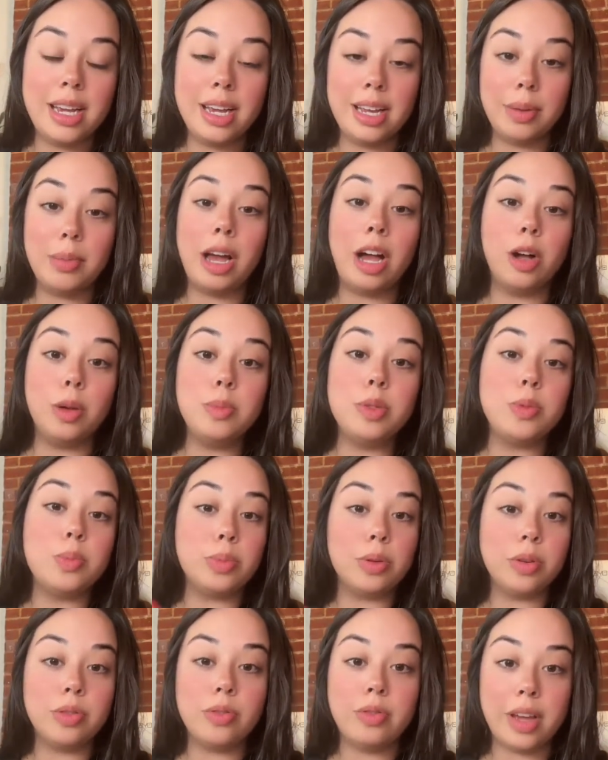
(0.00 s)
it helps
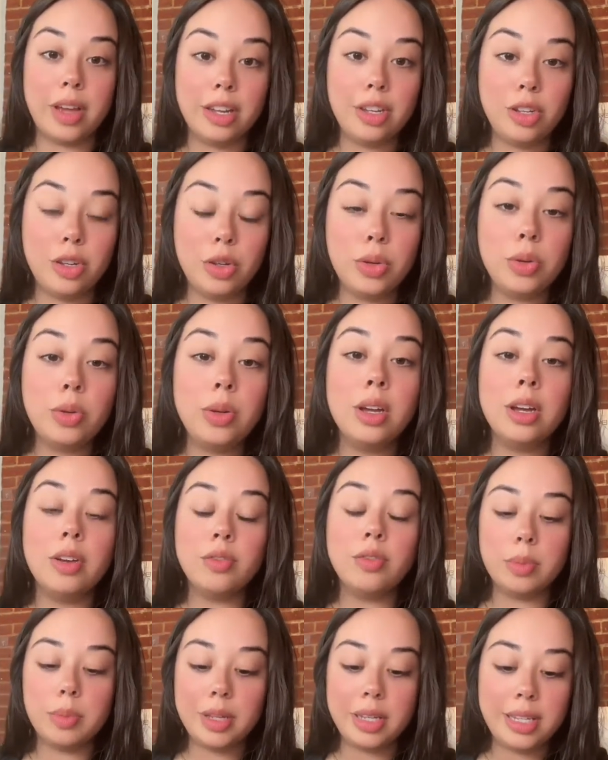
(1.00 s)
prevent you
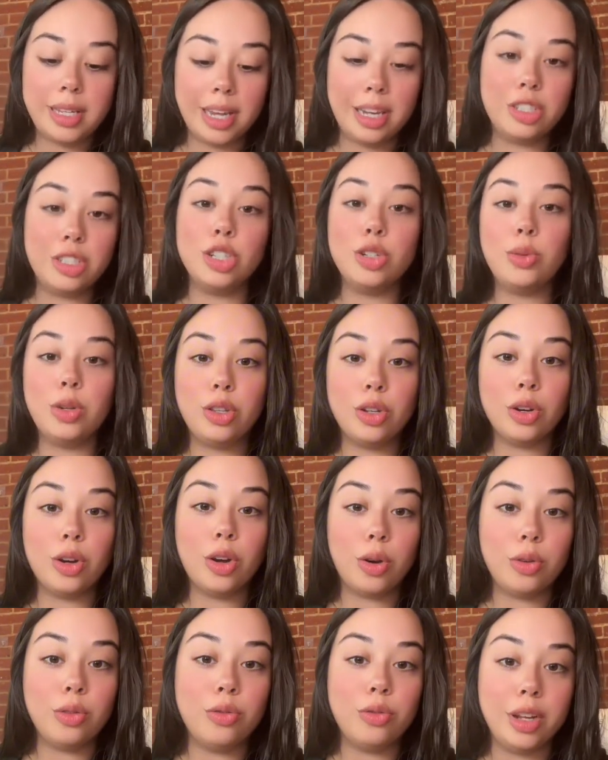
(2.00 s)
from engaging with your
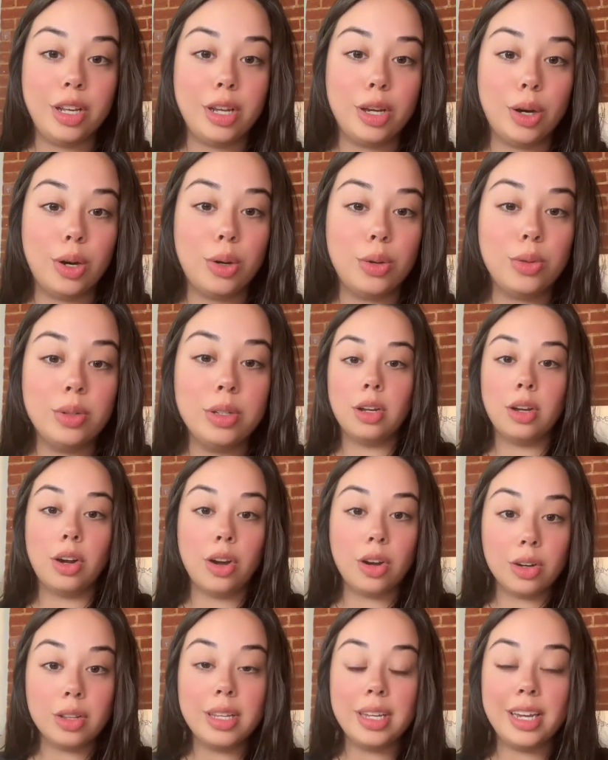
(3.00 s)
own video
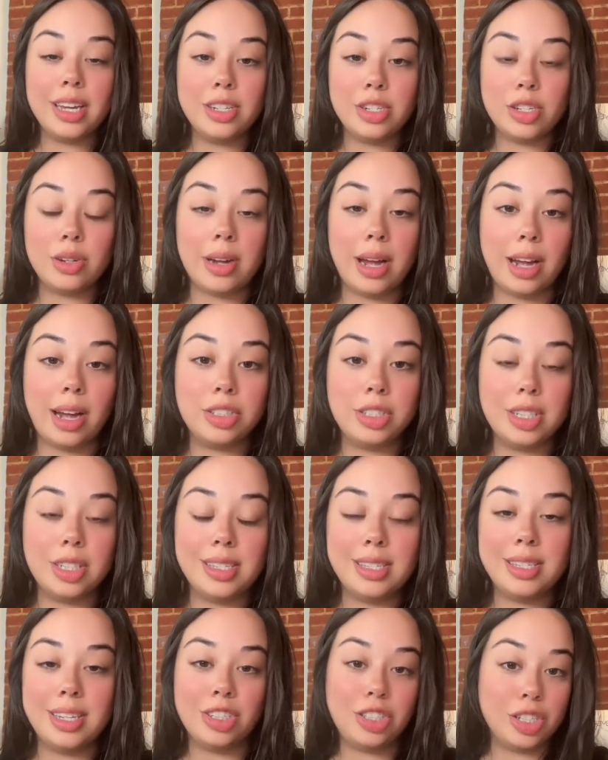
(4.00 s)
Early
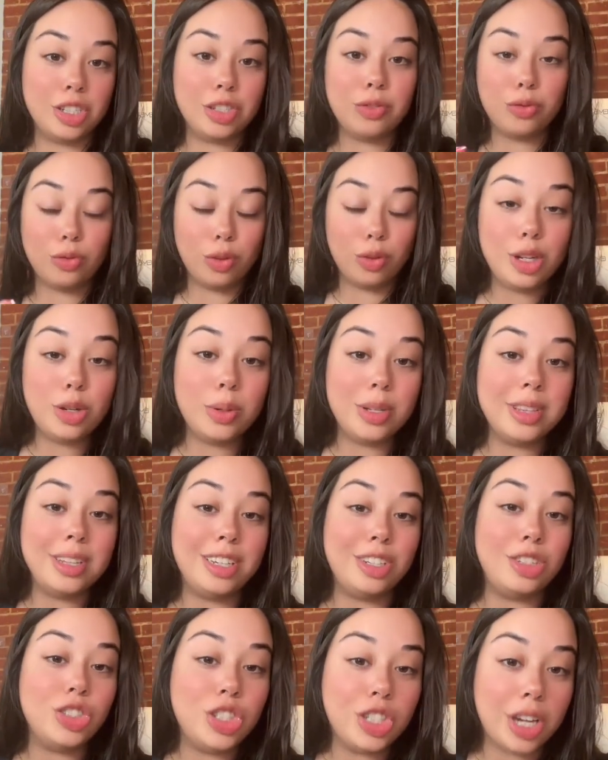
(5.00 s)
interactions, such as
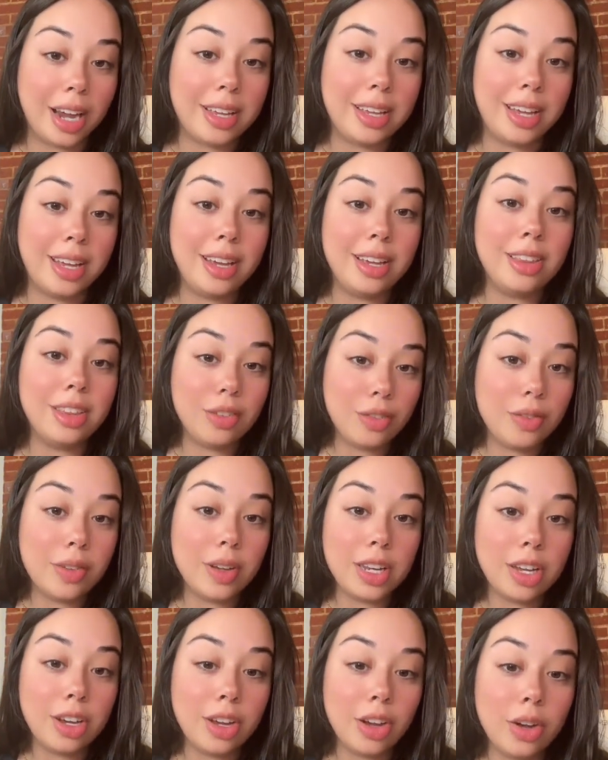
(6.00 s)
frequently checking the
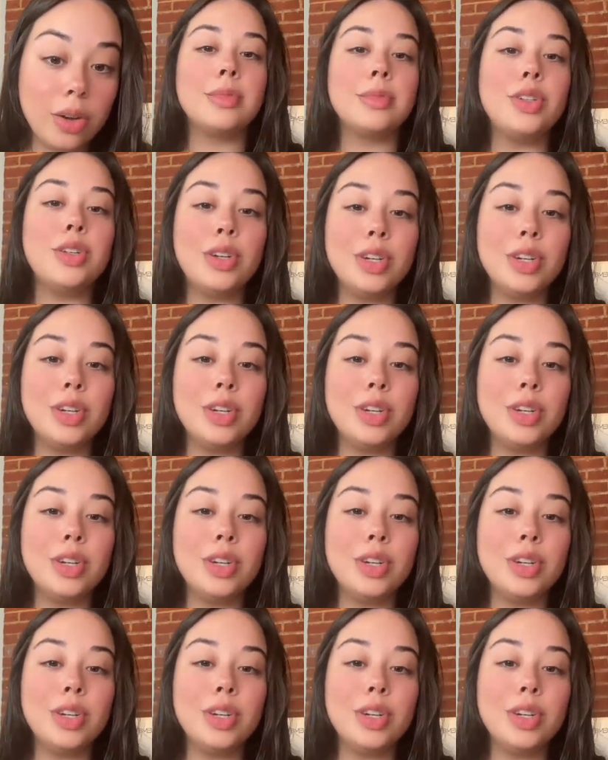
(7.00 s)
video,